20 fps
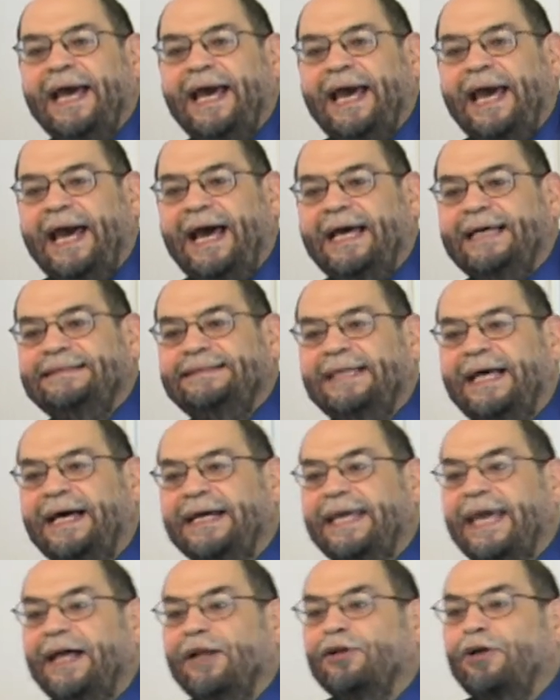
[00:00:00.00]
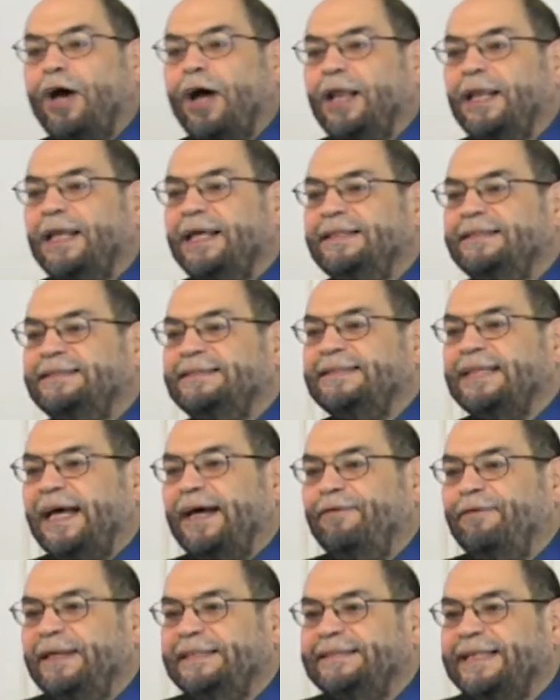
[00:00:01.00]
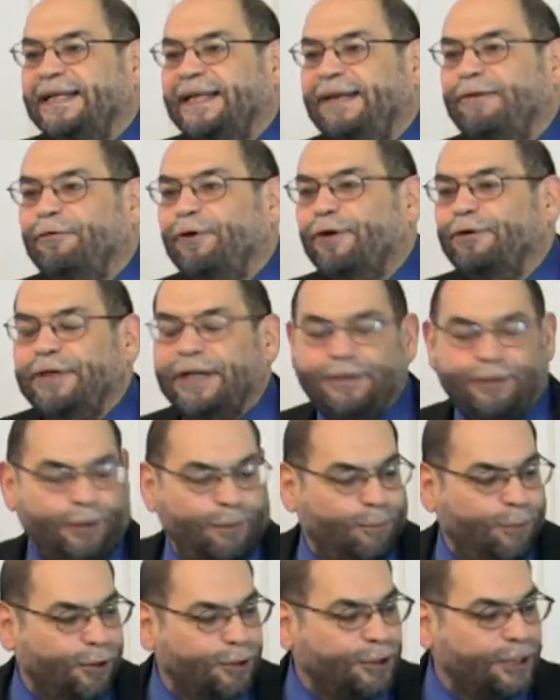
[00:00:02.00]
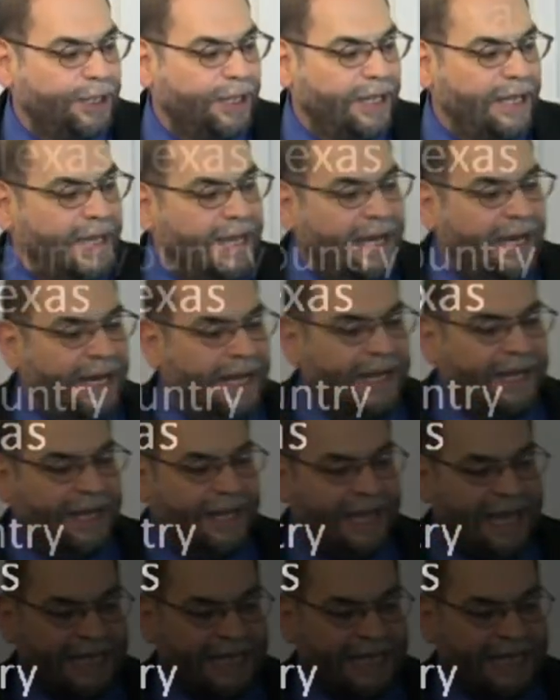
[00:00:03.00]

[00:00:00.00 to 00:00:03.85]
As uh, Gail Collins uh, recently wrote in her book, uh,